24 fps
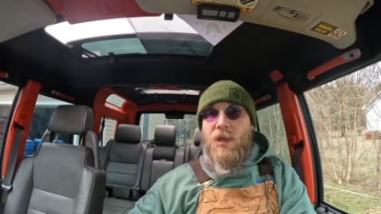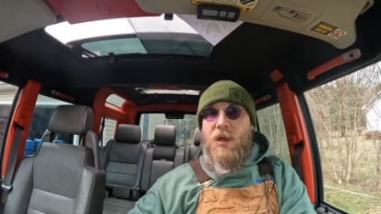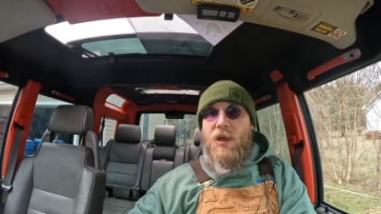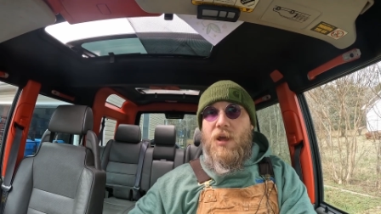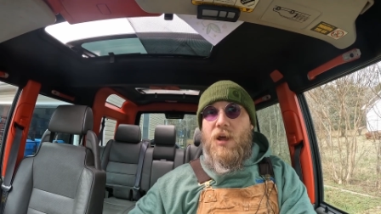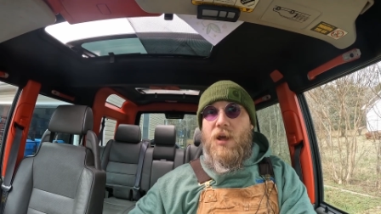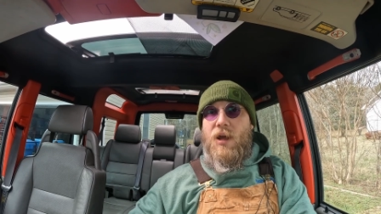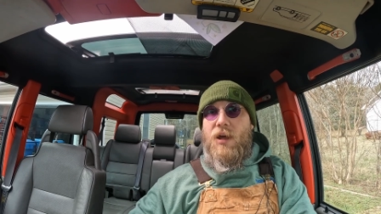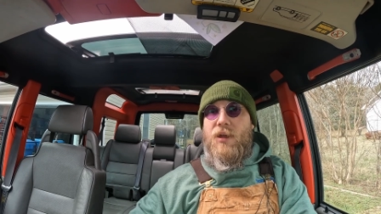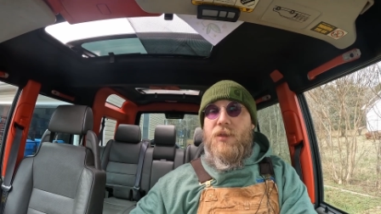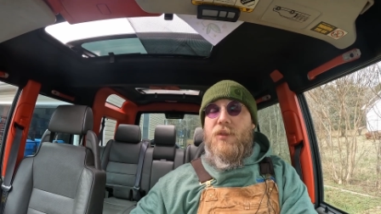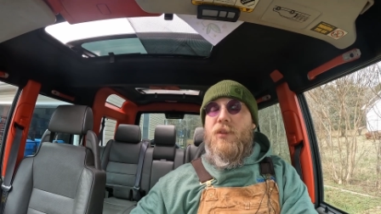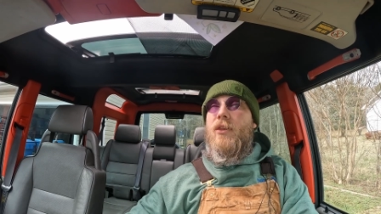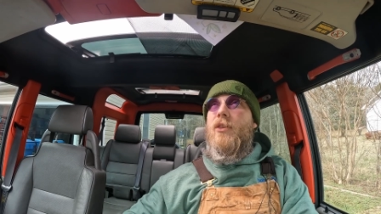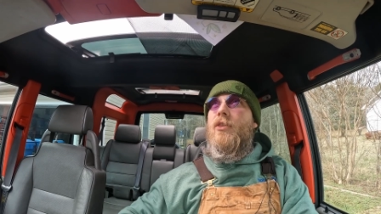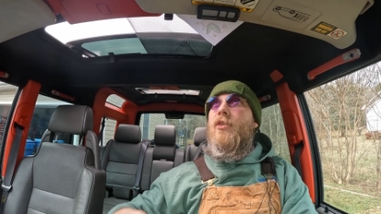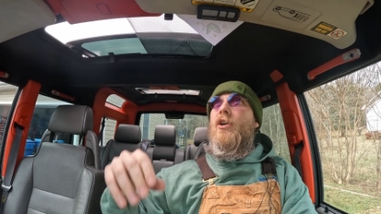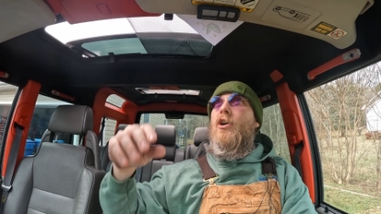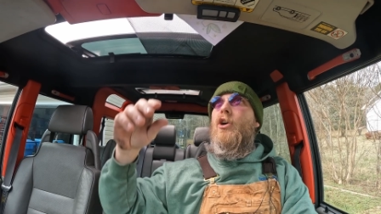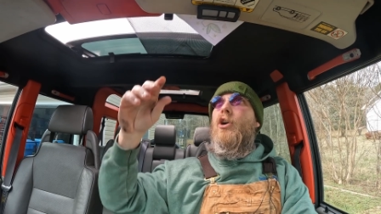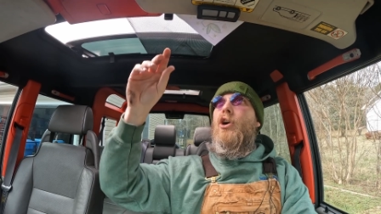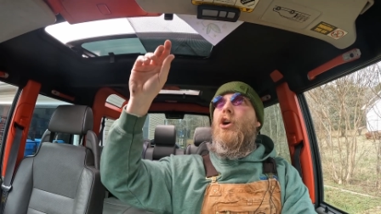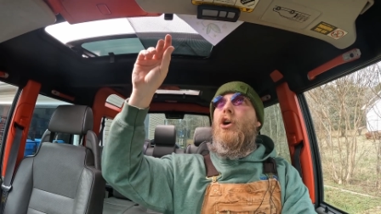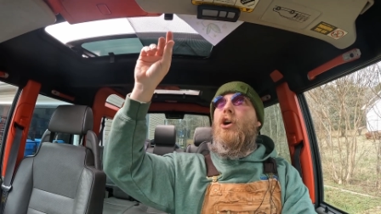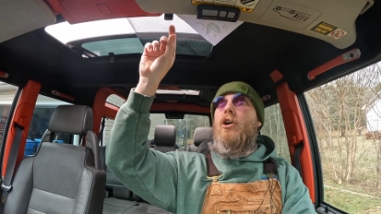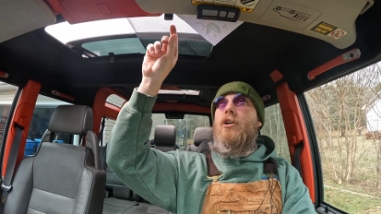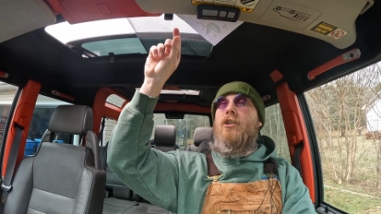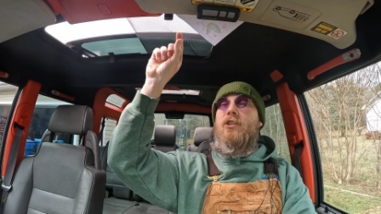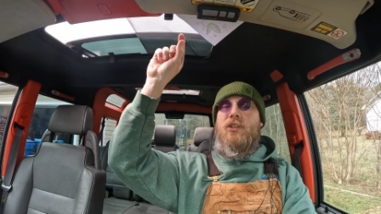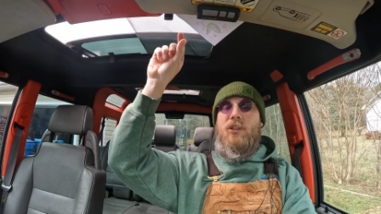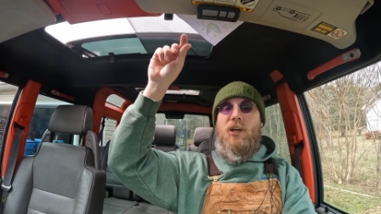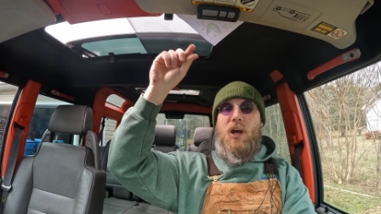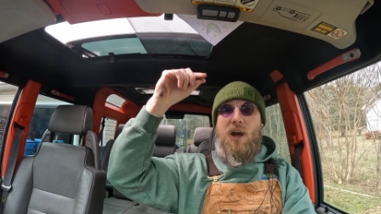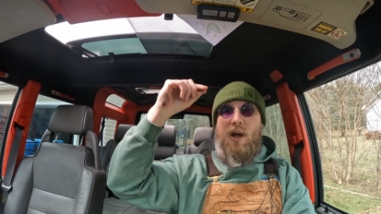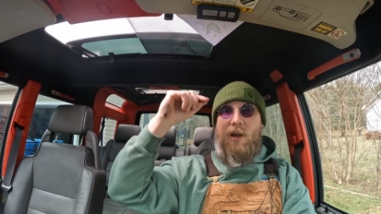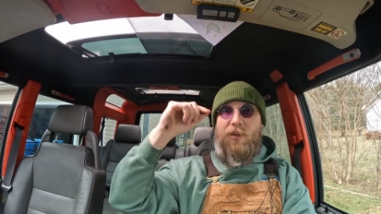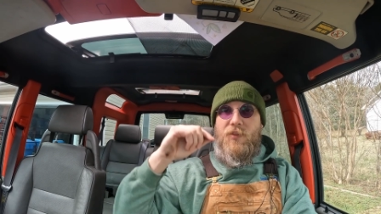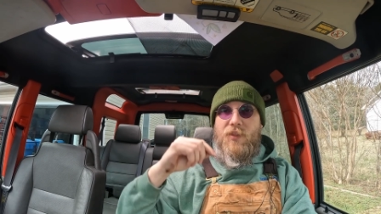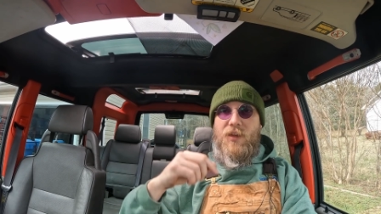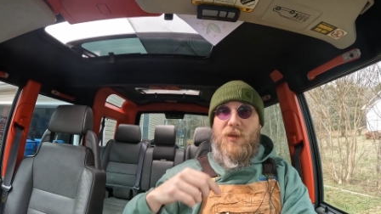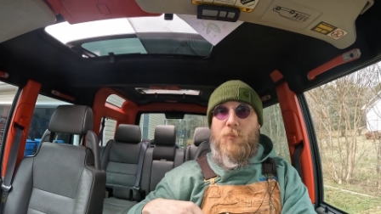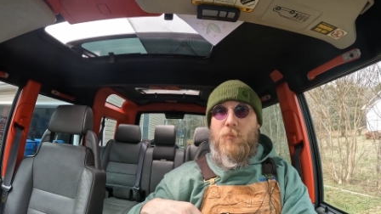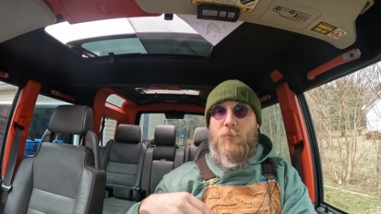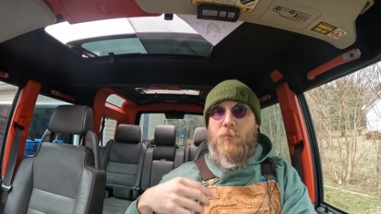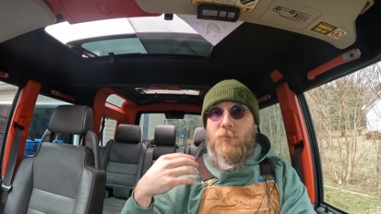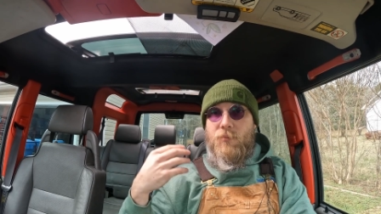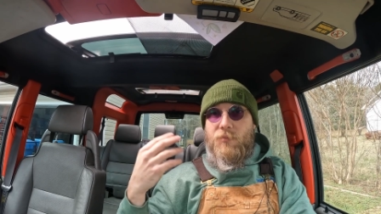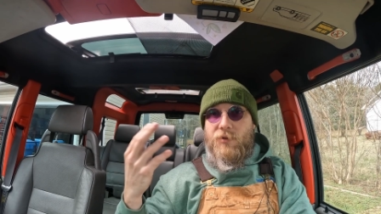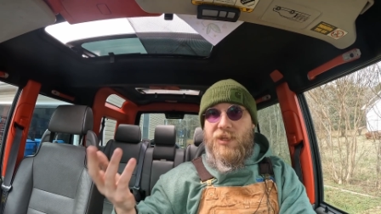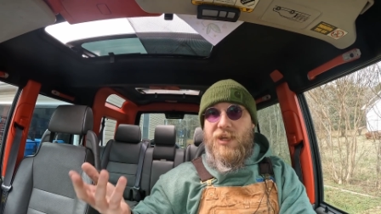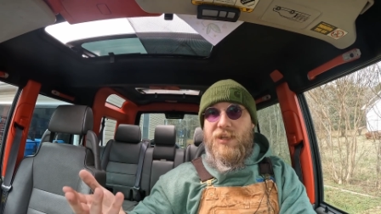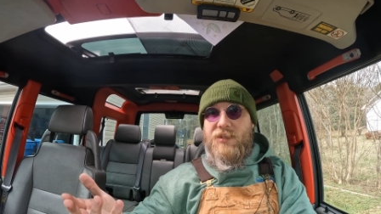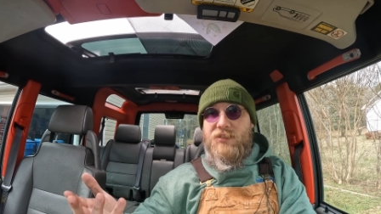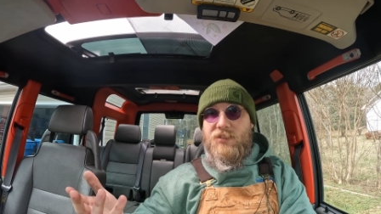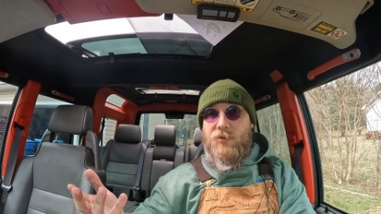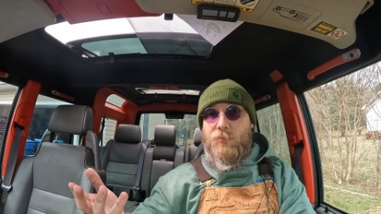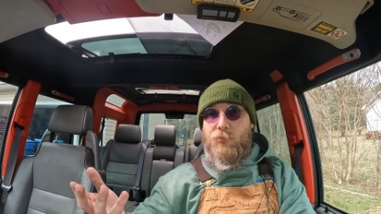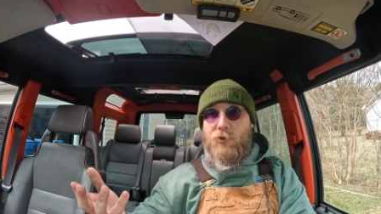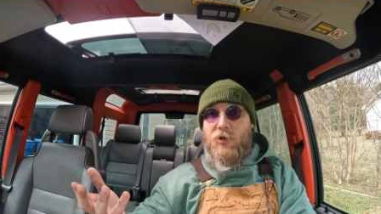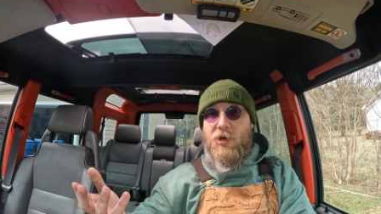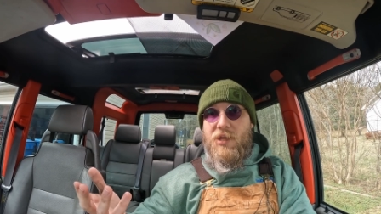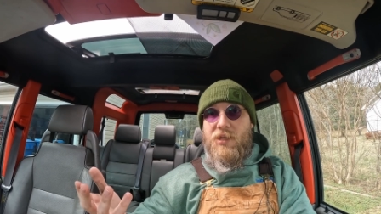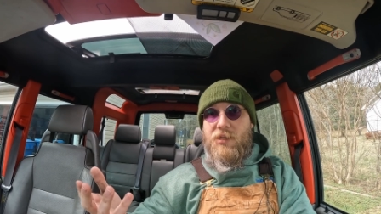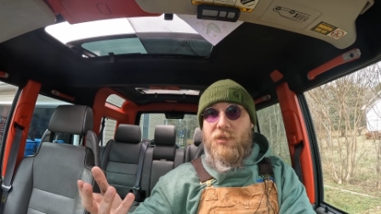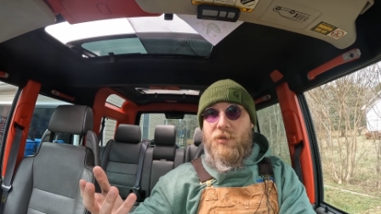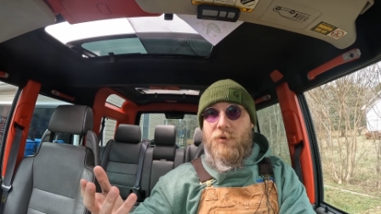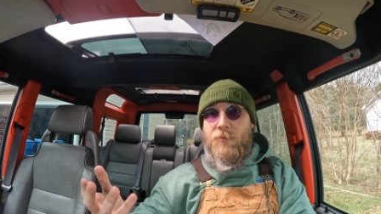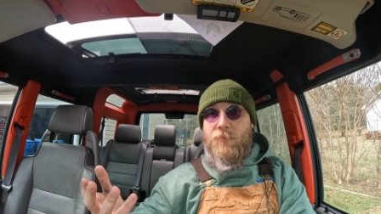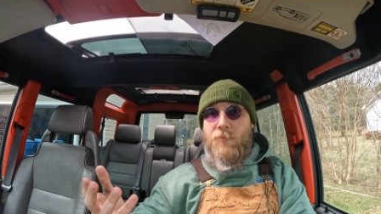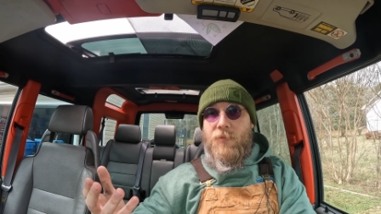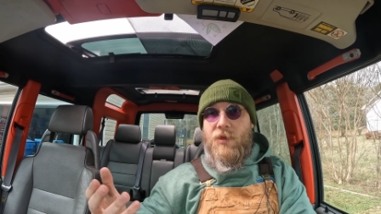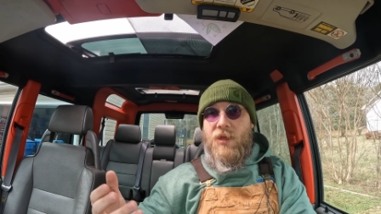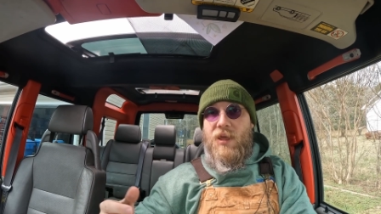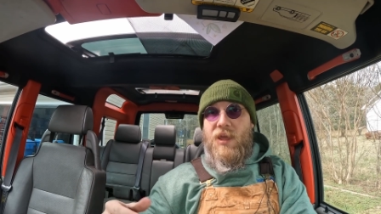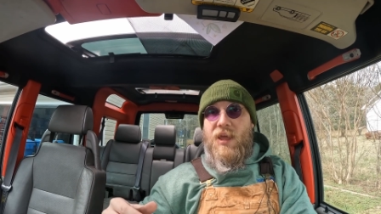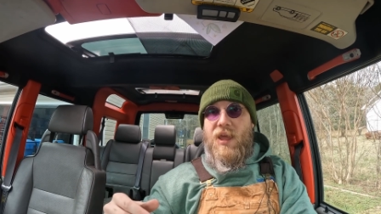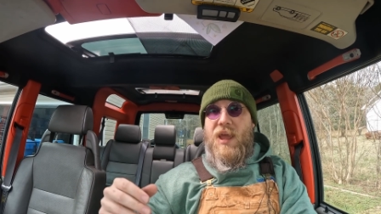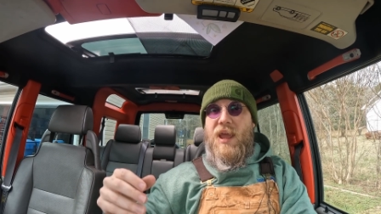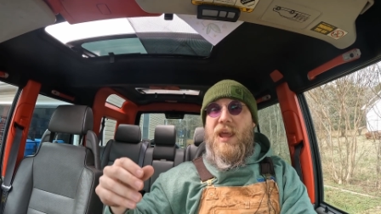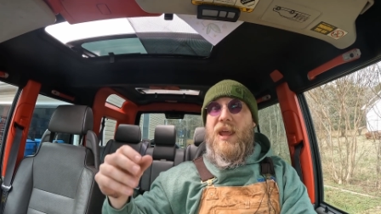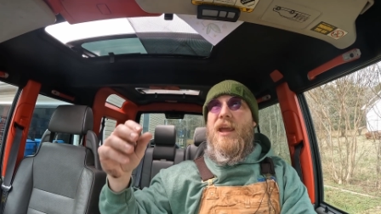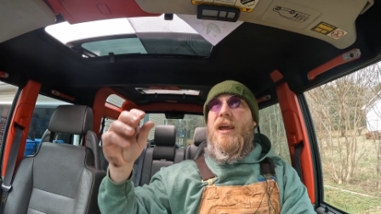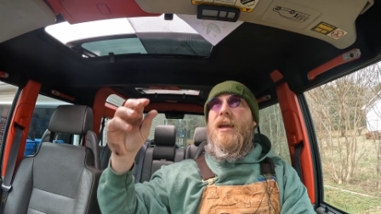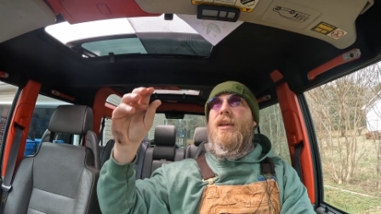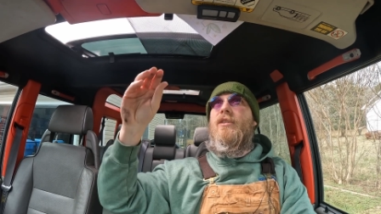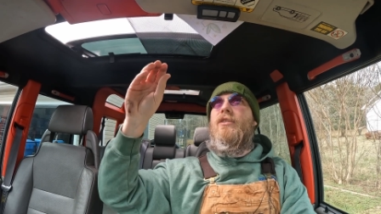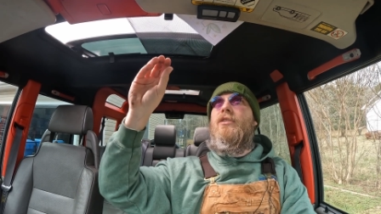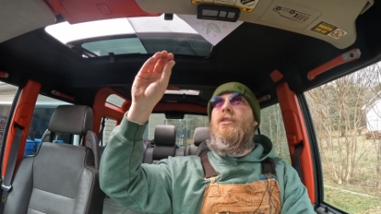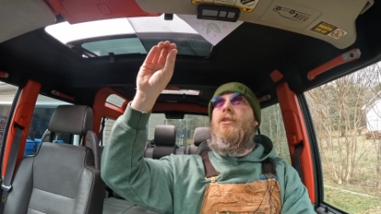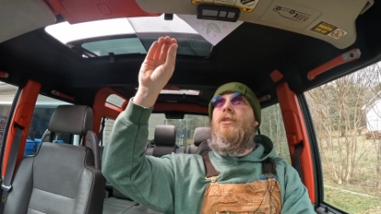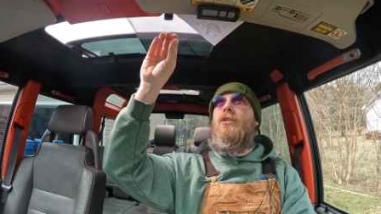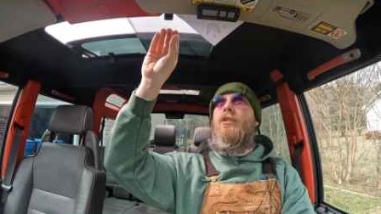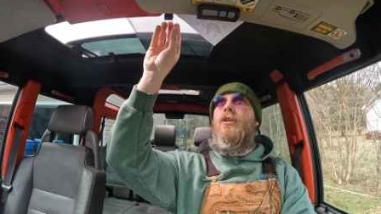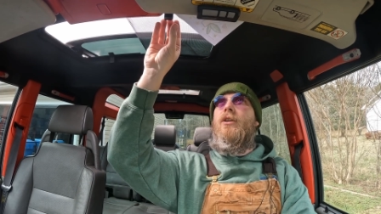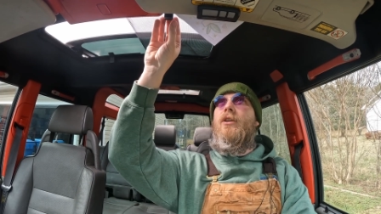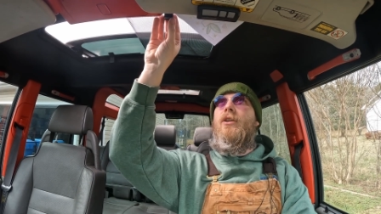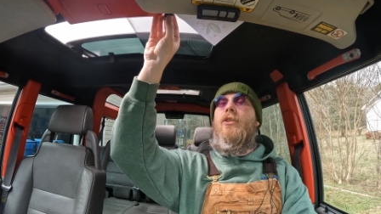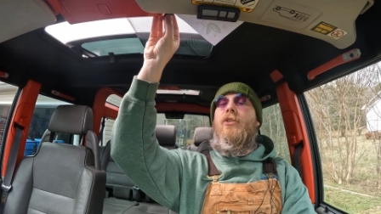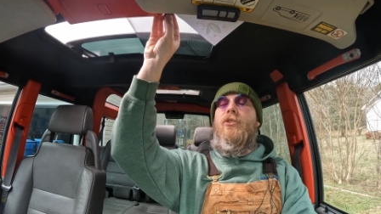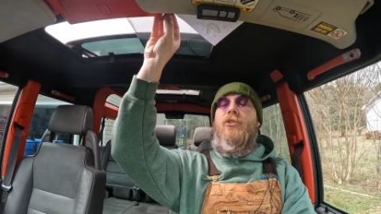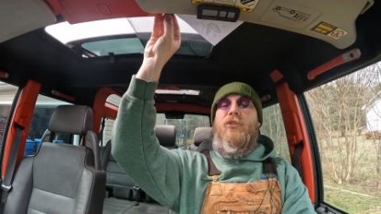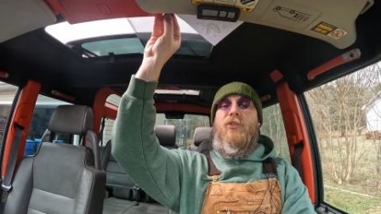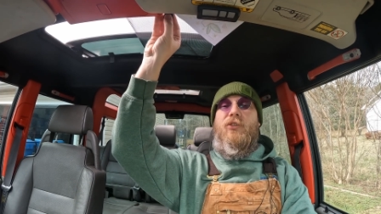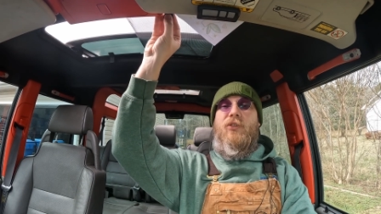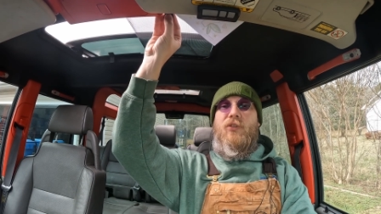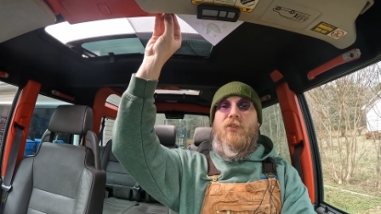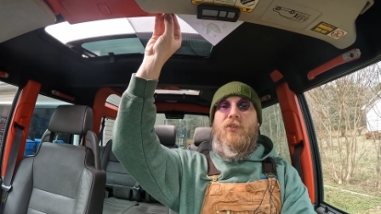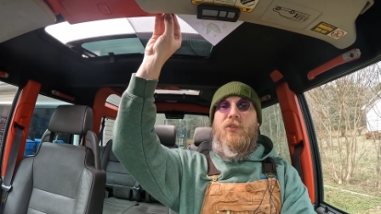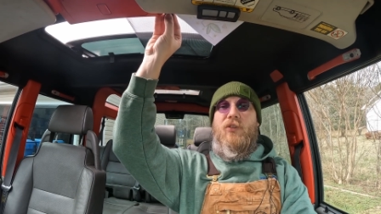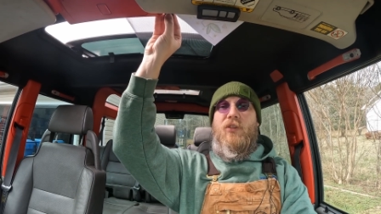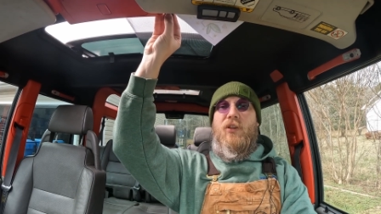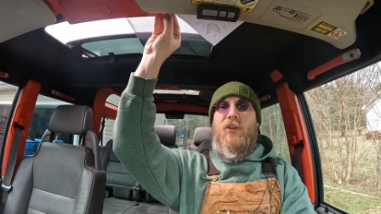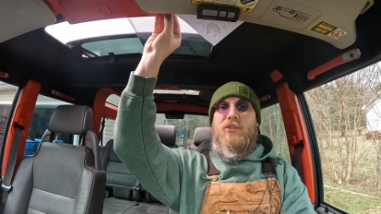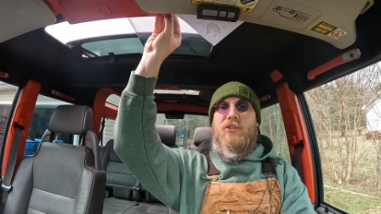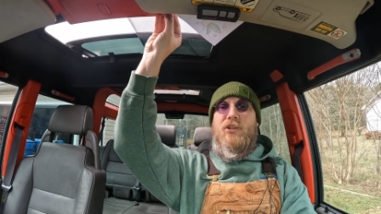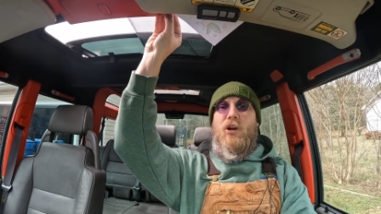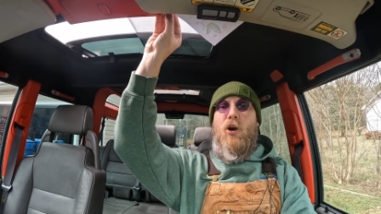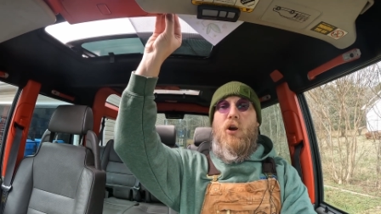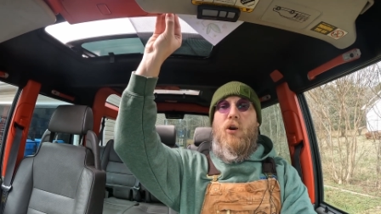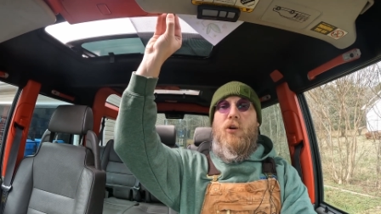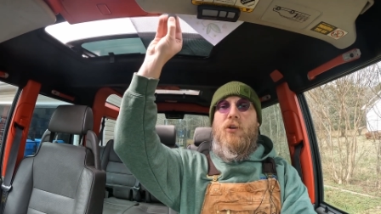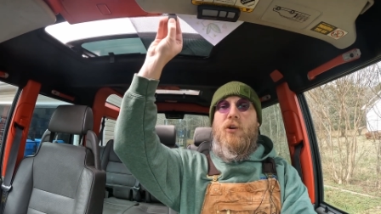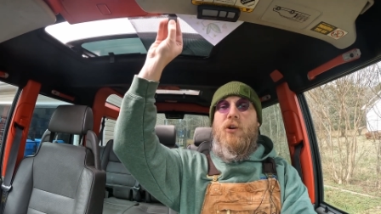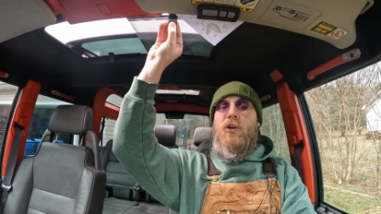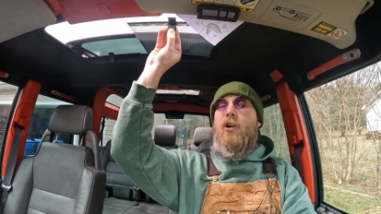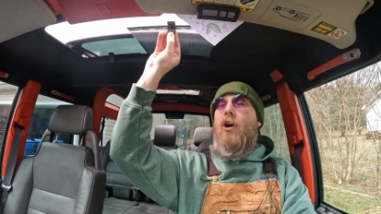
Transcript: The hooks on them like to break, and it's harder and